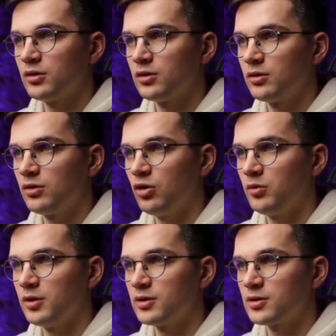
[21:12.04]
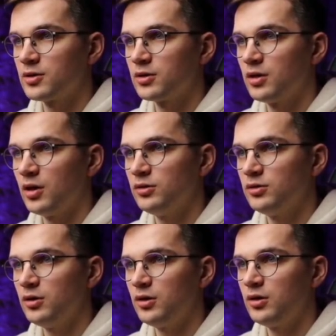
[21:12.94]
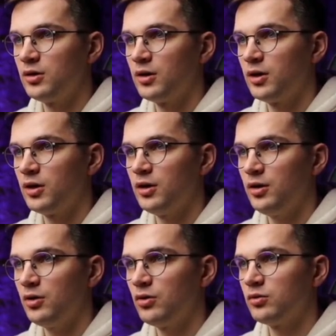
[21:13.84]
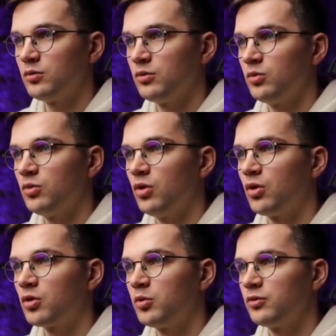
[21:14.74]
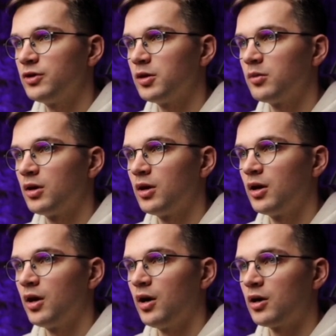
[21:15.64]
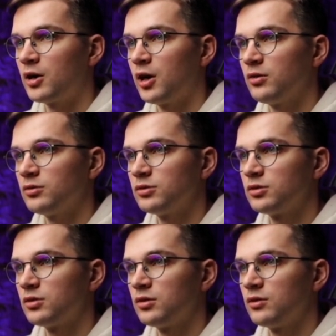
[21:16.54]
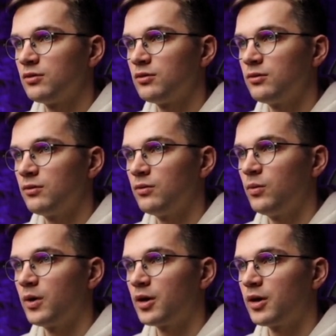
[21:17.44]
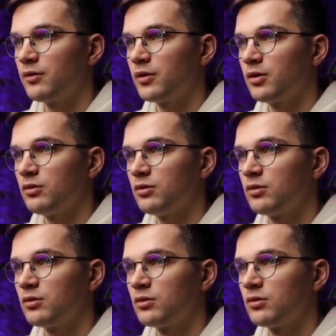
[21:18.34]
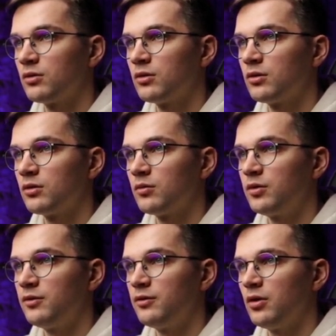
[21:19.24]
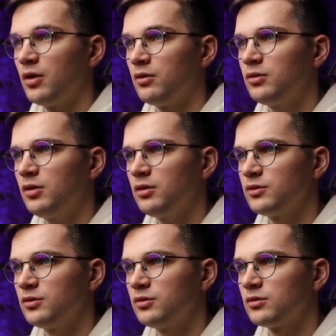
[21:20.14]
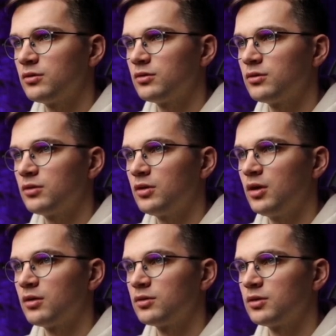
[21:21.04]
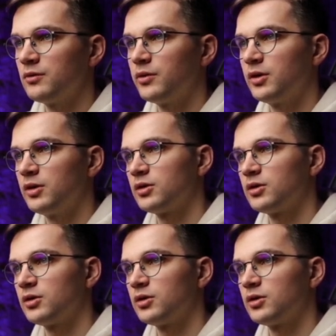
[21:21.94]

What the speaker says: comments under here or move them around wherever you prefer. I would love to, yeah, something like this,